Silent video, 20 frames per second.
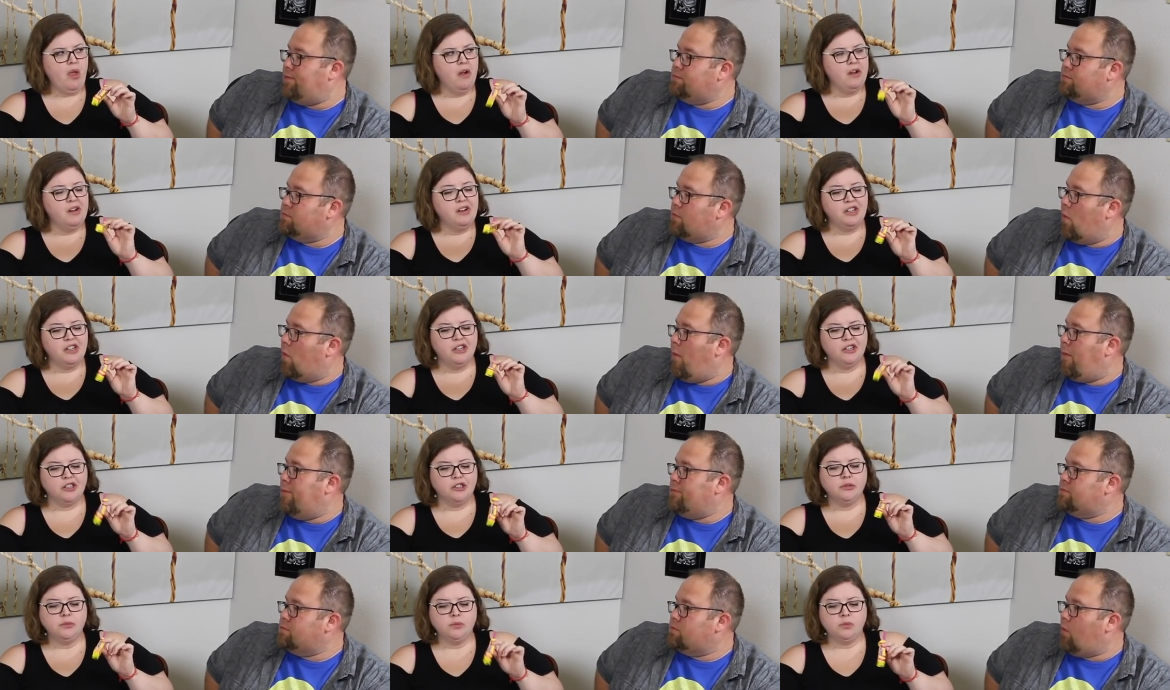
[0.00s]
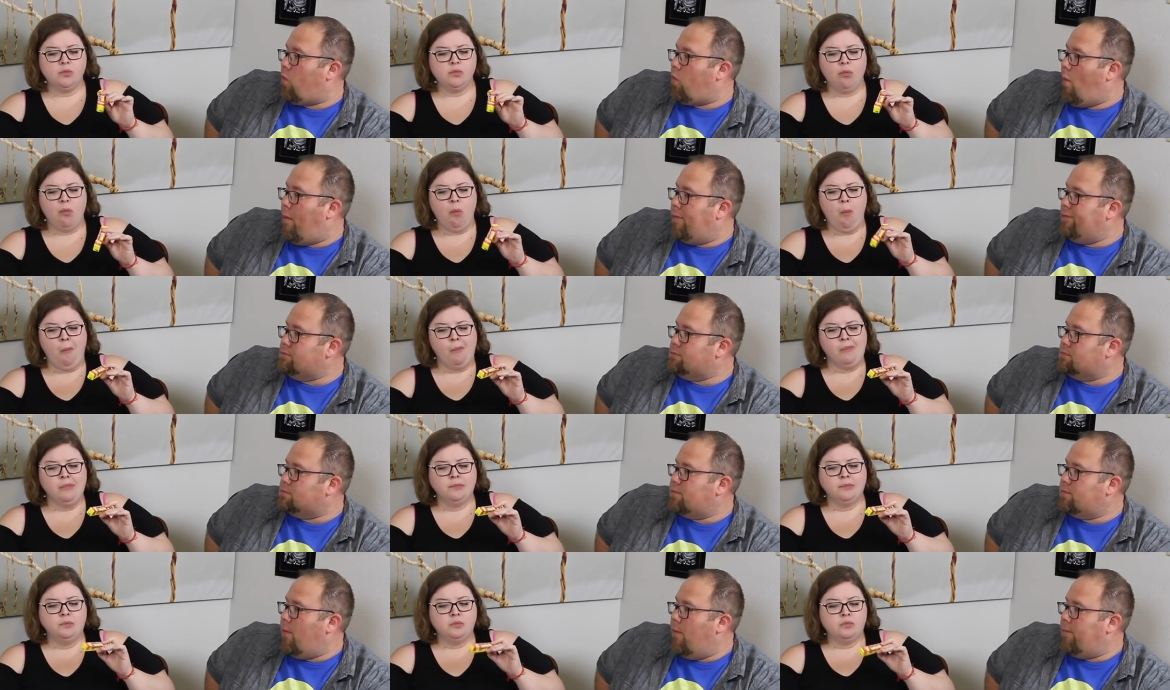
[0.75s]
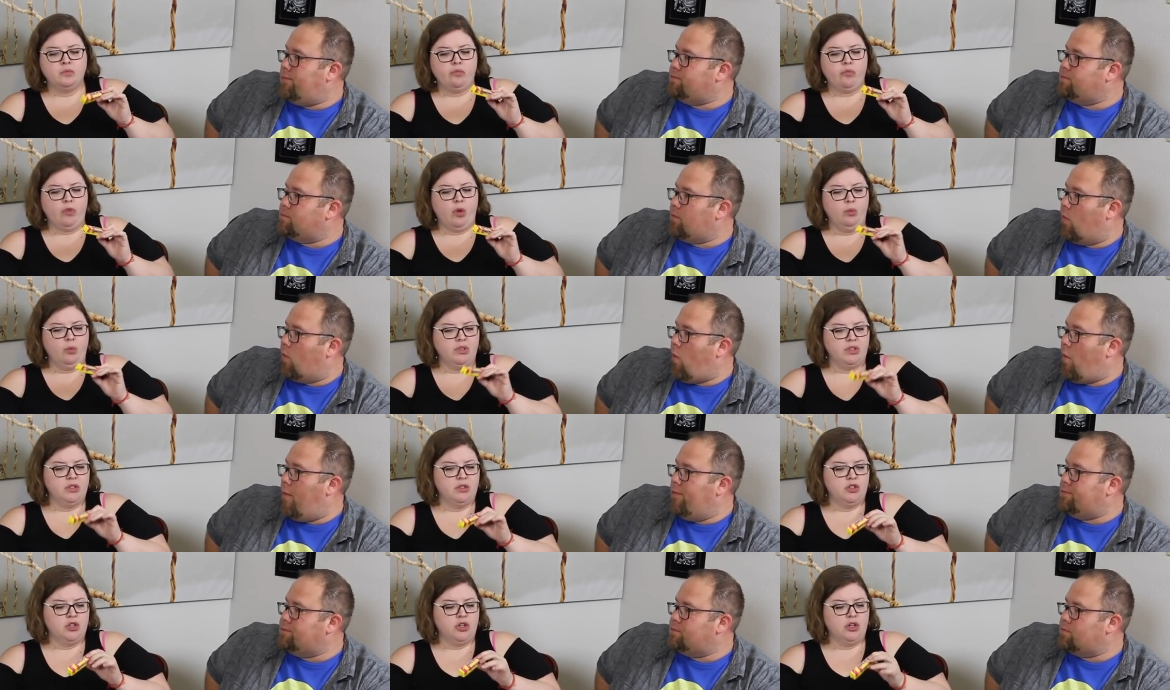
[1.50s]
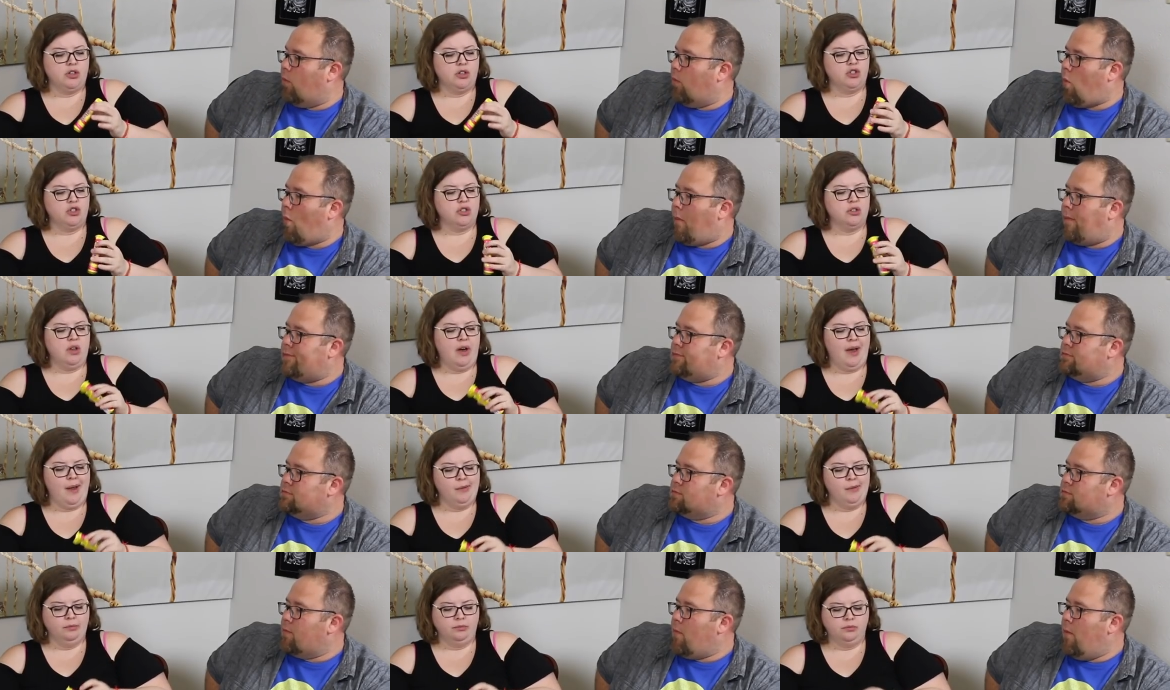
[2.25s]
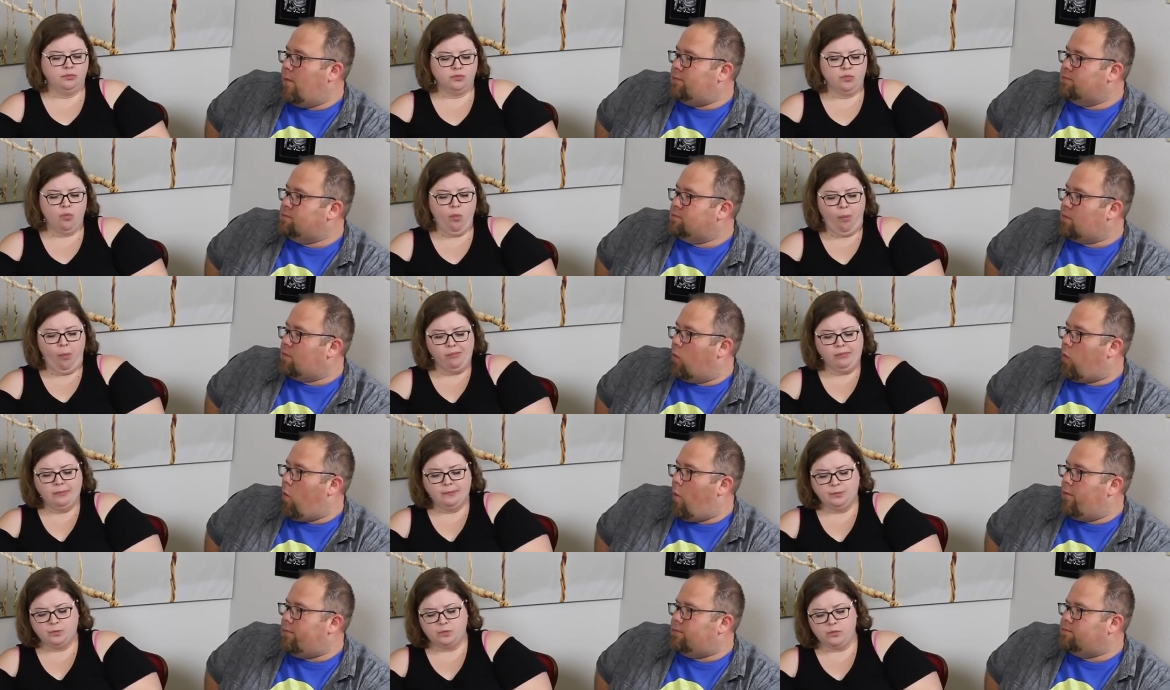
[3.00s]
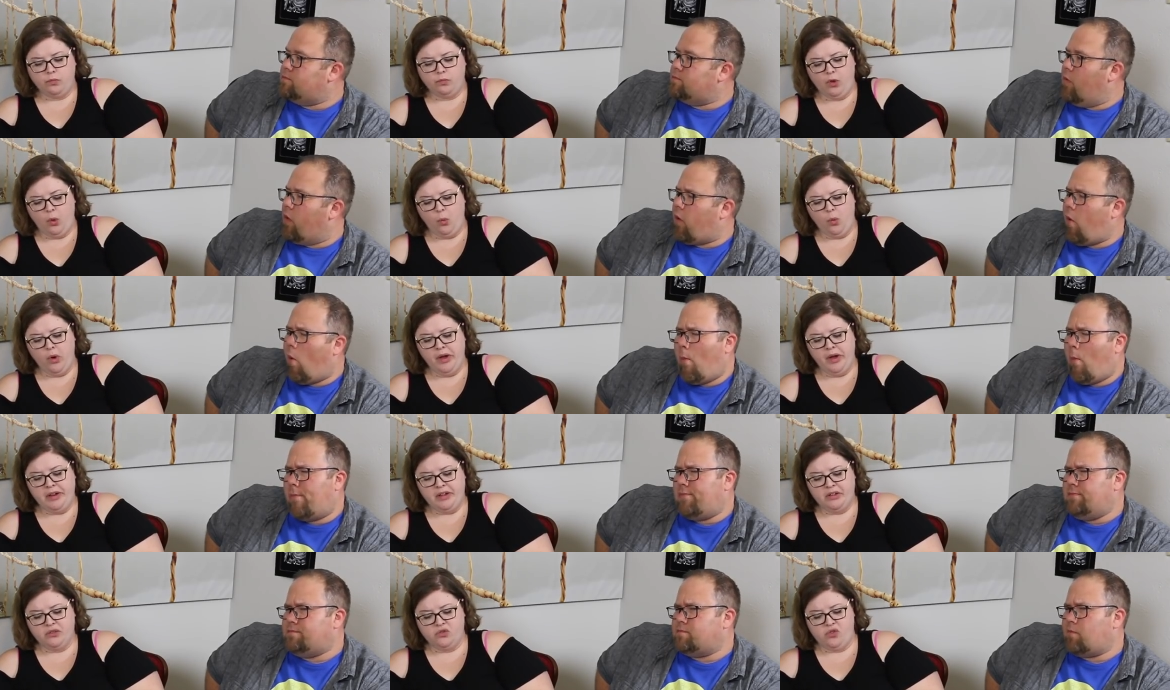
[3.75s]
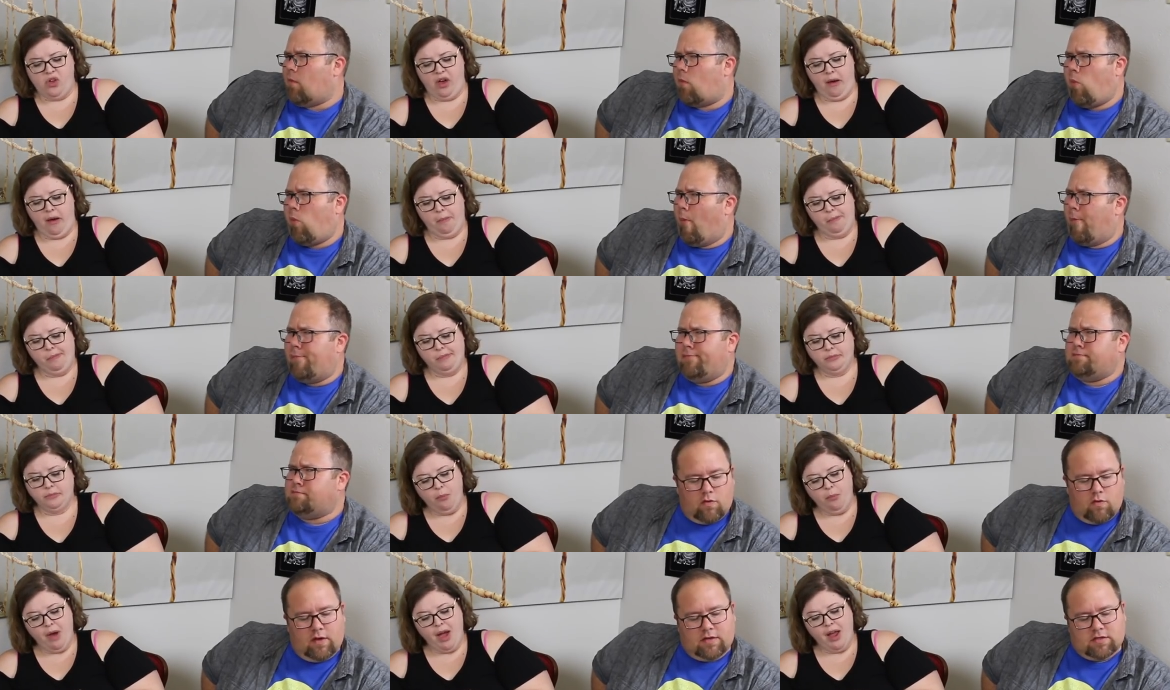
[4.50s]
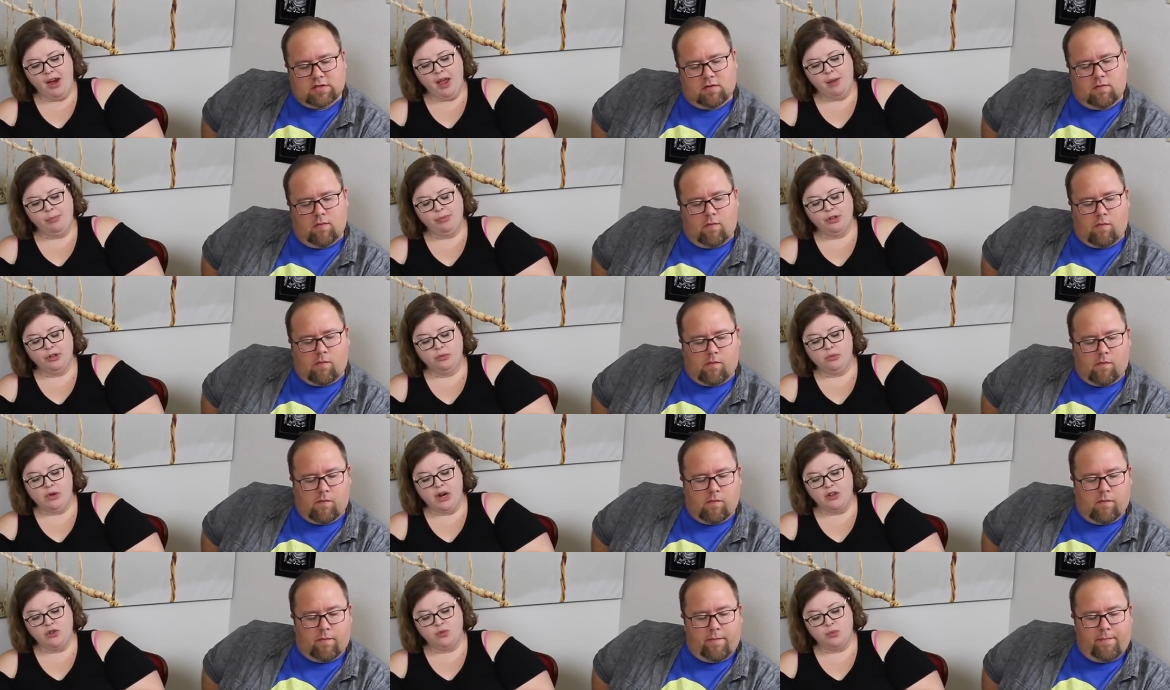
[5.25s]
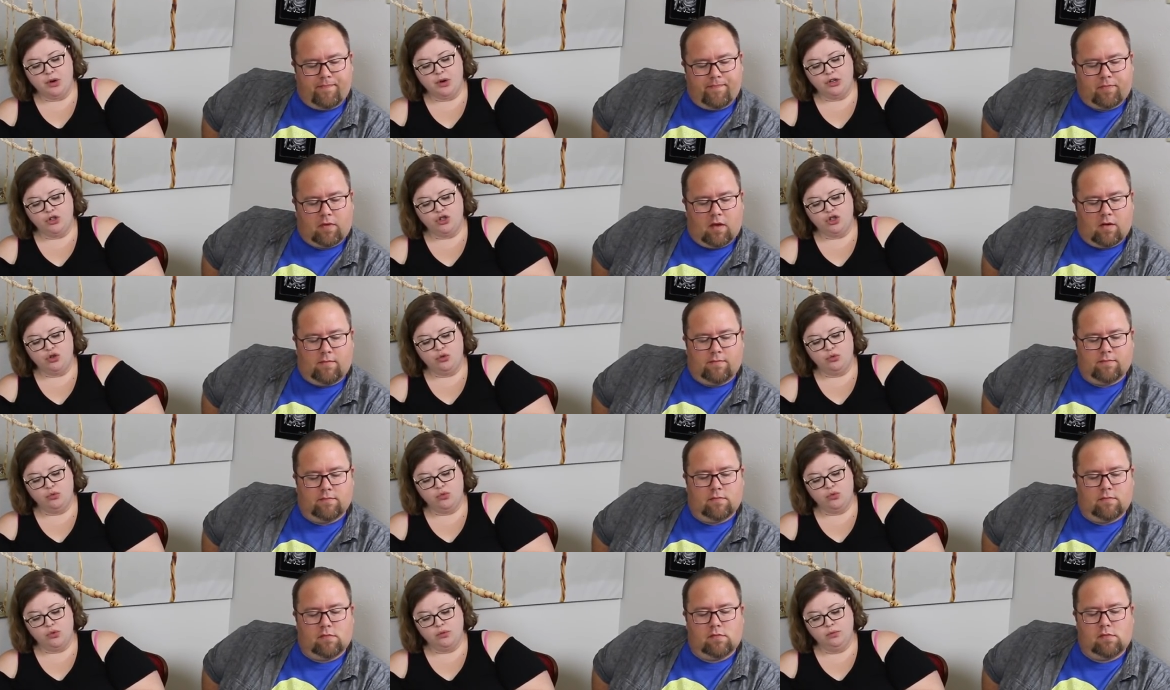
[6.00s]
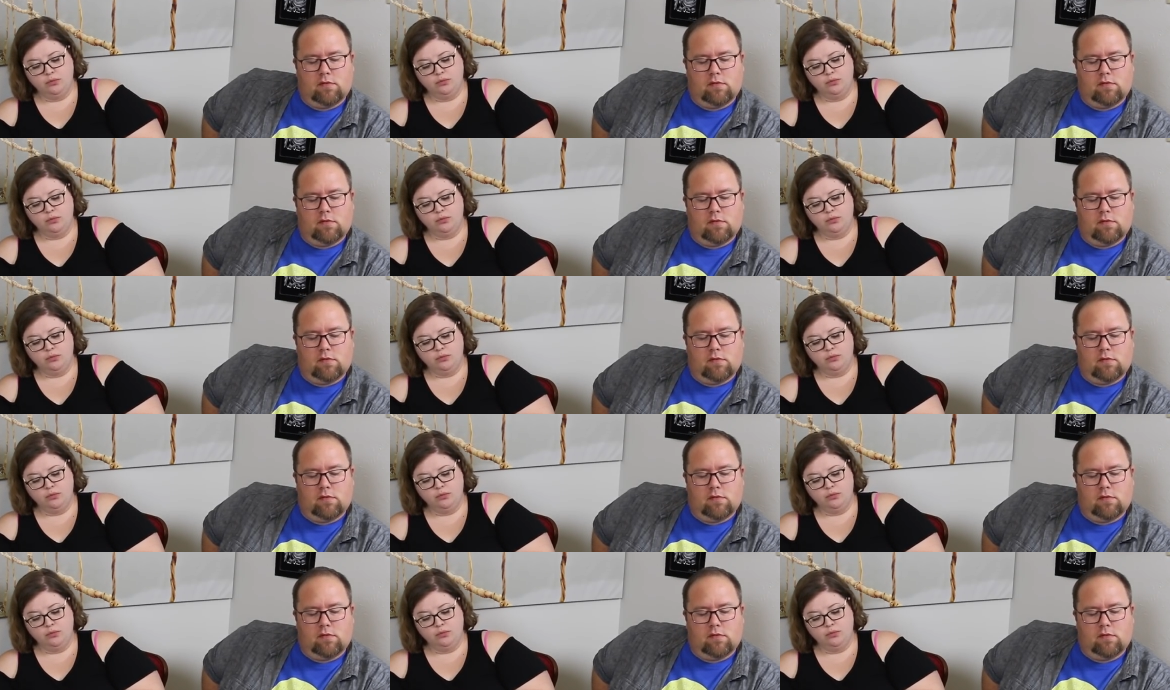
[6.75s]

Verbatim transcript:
Speaker 1: in here was in the Turkish delight. What is that? Pineapple and raspberry chews.